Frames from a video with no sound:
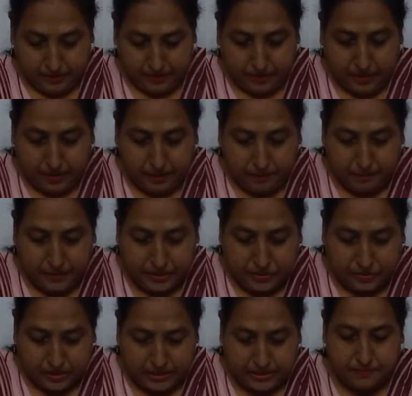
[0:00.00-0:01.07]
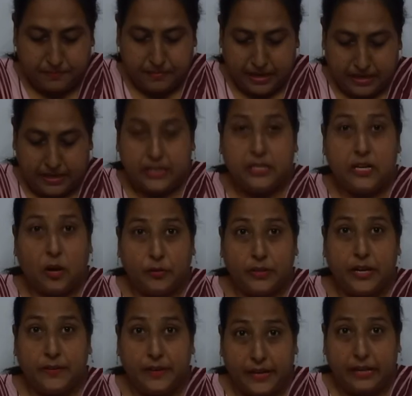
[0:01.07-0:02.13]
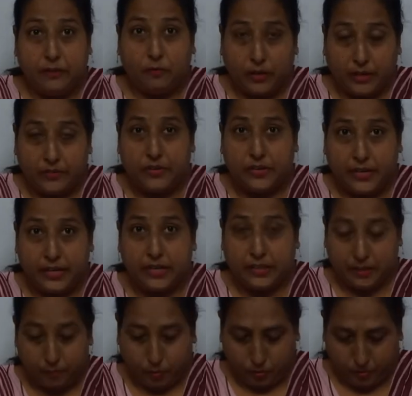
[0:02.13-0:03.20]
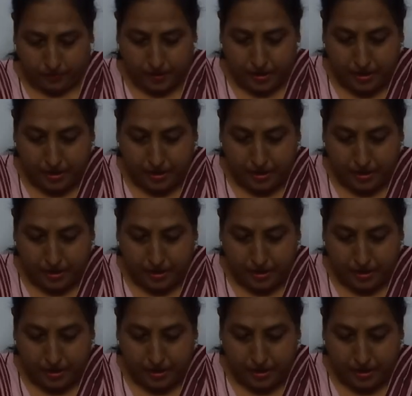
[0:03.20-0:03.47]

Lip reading: Mistress Mary. Now they are reading what is written in the book.